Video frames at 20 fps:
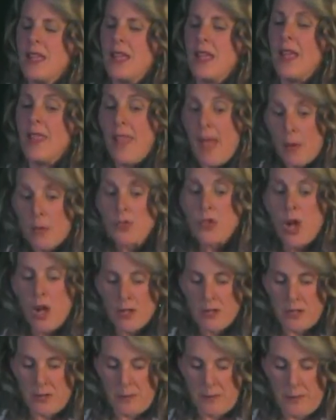And that was
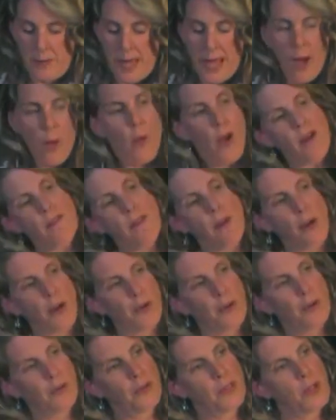awesome.
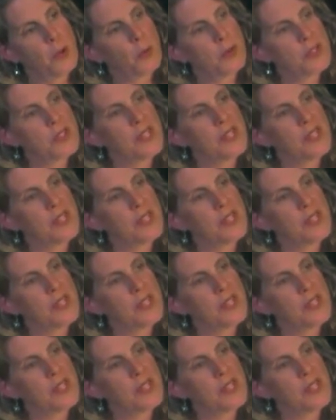However, there was